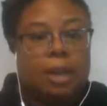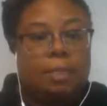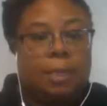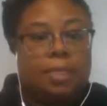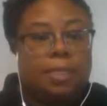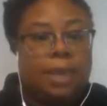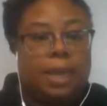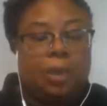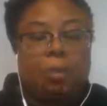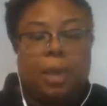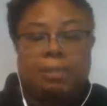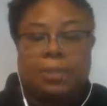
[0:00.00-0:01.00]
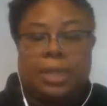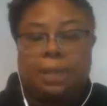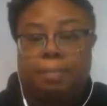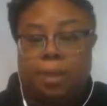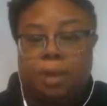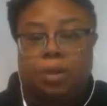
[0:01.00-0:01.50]
And then
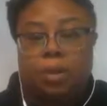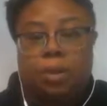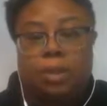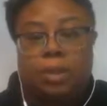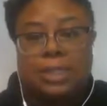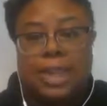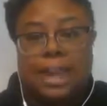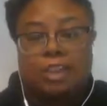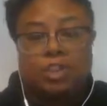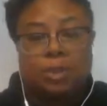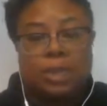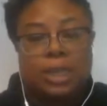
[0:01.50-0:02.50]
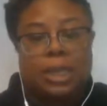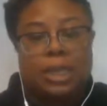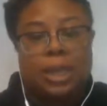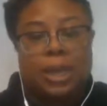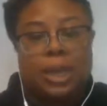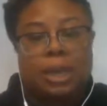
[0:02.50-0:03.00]
website builder is actually
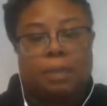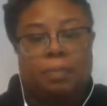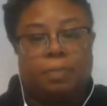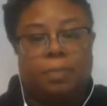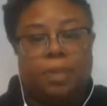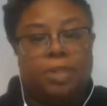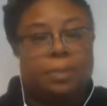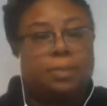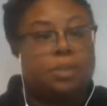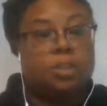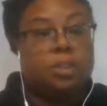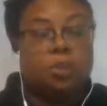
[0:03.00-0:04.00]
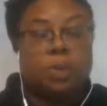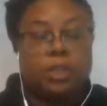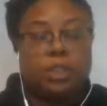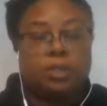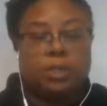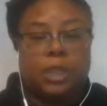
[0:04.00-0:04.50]
similar to
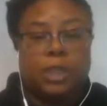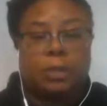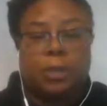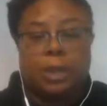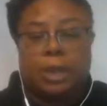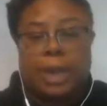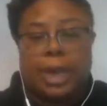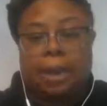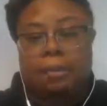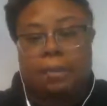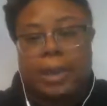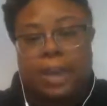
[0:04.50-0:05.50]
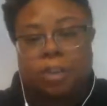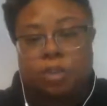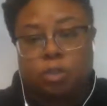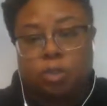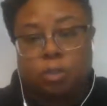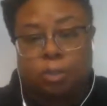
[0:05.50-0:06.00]
what you see what a lot of
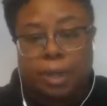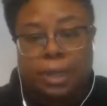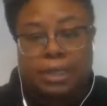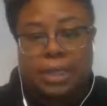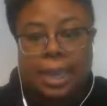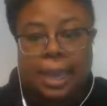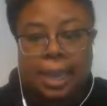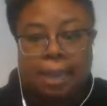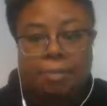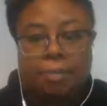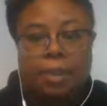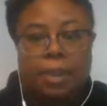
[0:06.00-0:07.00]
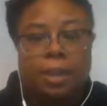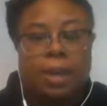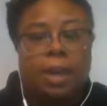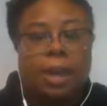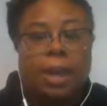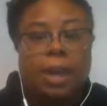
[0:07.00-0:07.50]
national brands have,
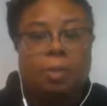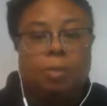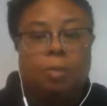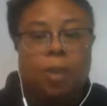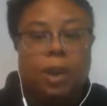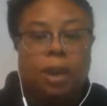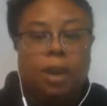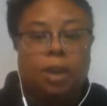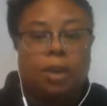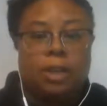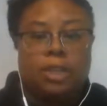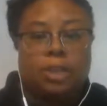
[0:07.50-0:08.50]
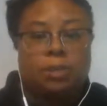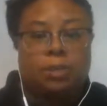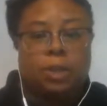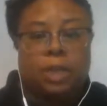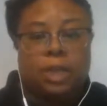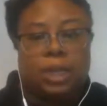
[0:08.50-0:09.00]
where it's a
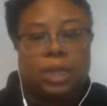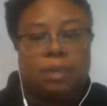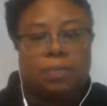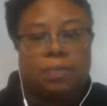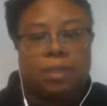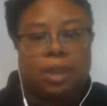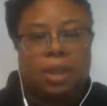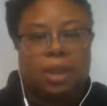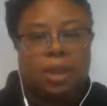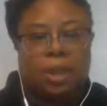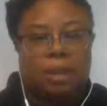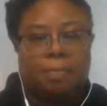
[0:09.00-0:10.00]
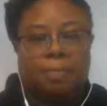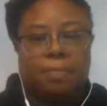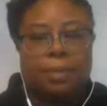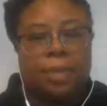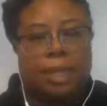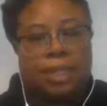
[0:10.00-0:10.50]
really
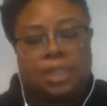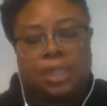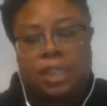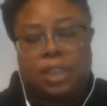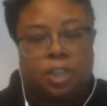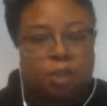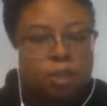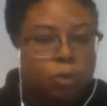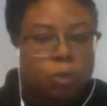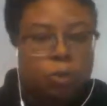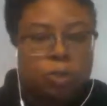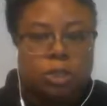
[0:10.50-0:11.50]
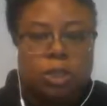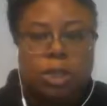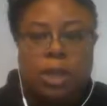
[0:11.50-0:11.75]
easy to use.